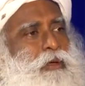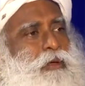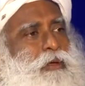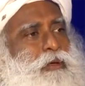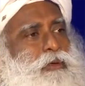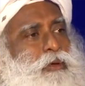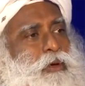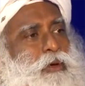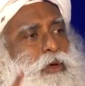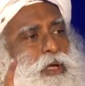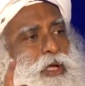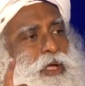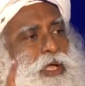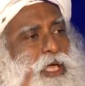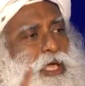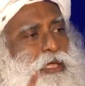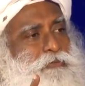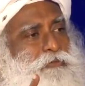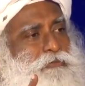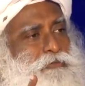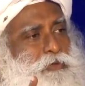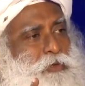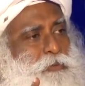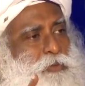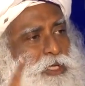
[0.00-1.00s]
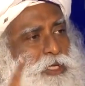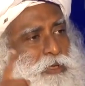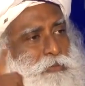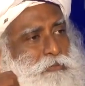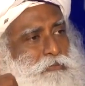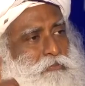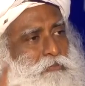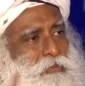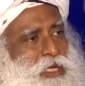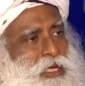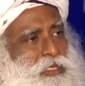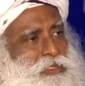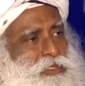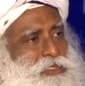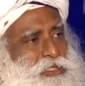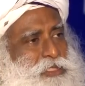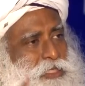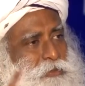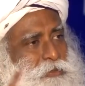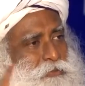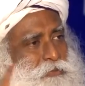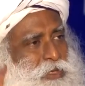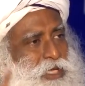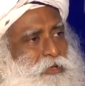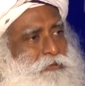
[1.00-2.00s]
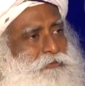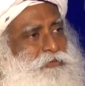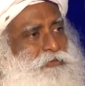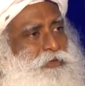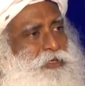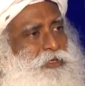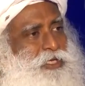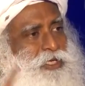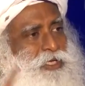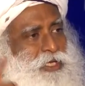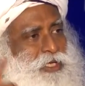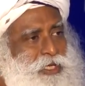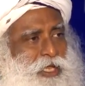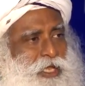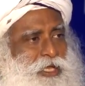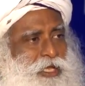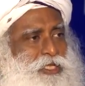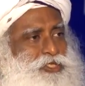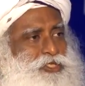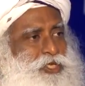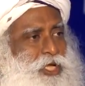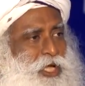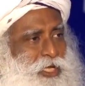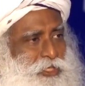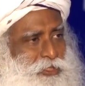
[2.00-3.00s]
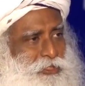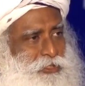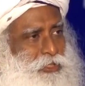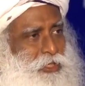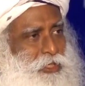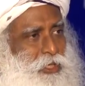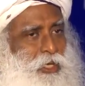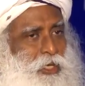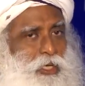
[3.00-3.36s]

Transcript: your life will be immensely benefited and energized.